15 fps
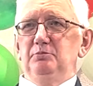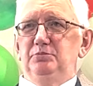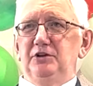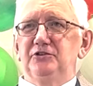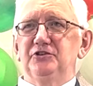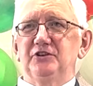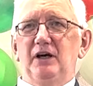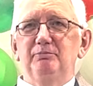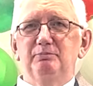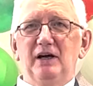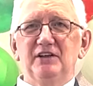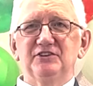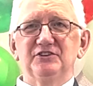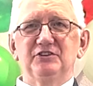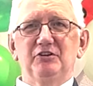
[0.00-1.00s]
British
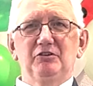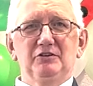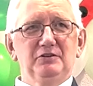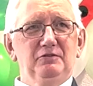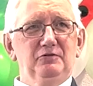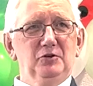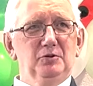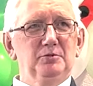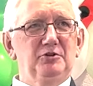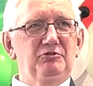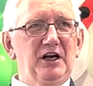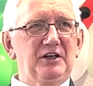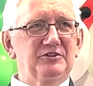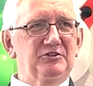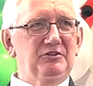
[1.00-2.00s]
ambassador and the former
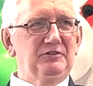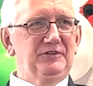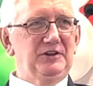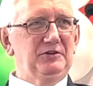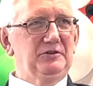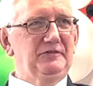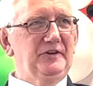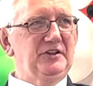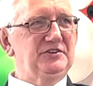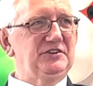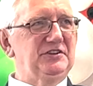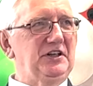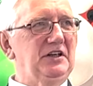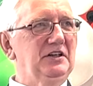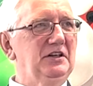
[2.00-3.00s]
rector of a
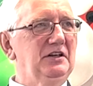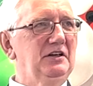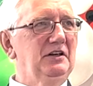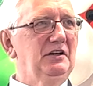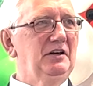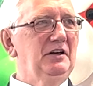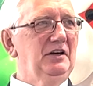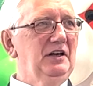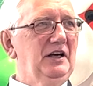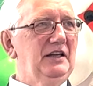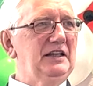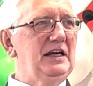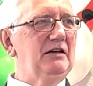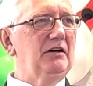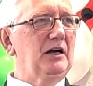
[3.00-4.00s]
university.
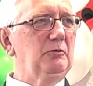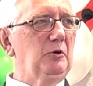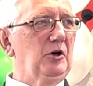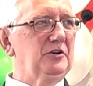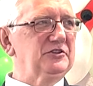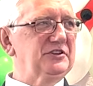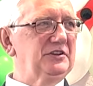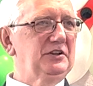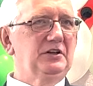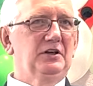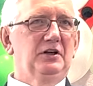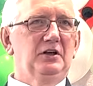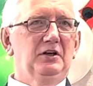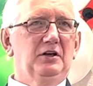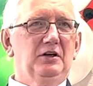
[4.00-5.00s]
And here I was,
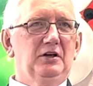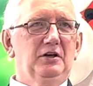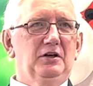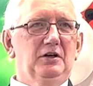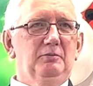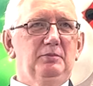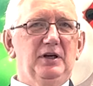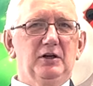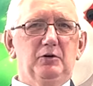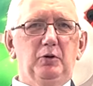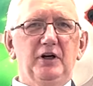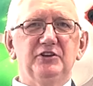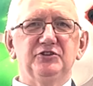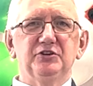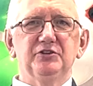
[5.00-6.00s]
being
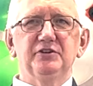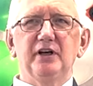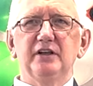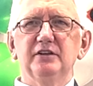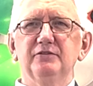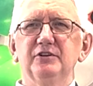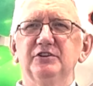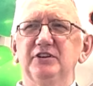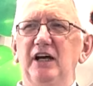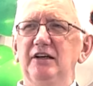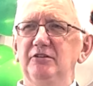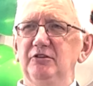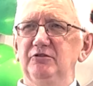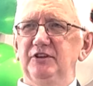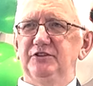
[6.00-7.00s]
questioned under the
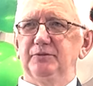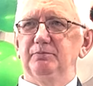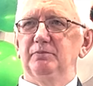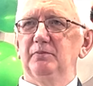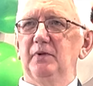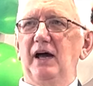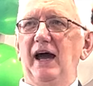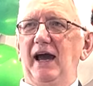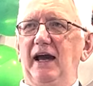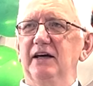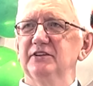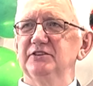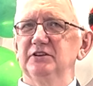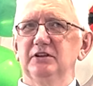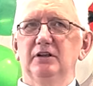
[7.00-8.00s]
Terrorism
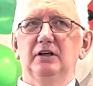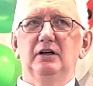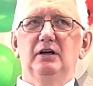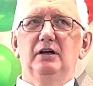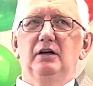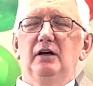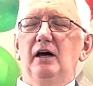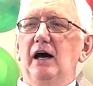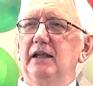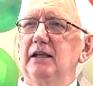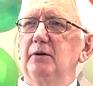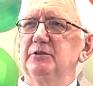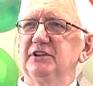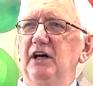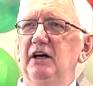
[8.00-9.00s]
Act.
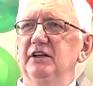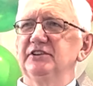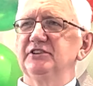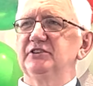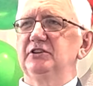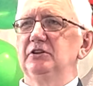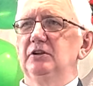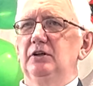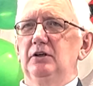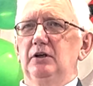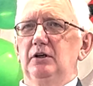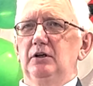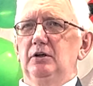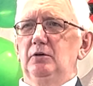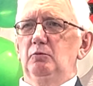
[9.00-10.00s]
And I was asked
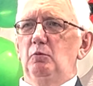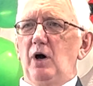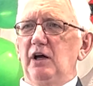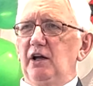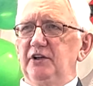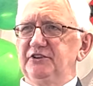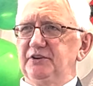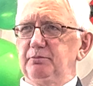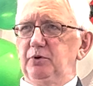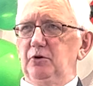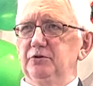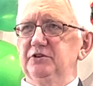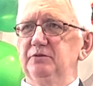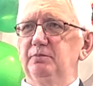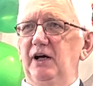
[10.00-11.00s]
why I
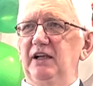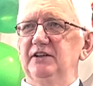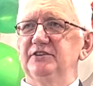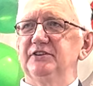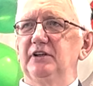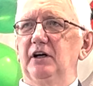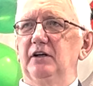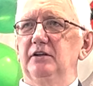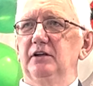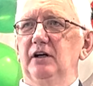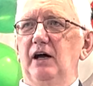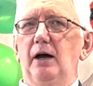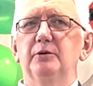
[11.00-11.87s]
supported Palestine.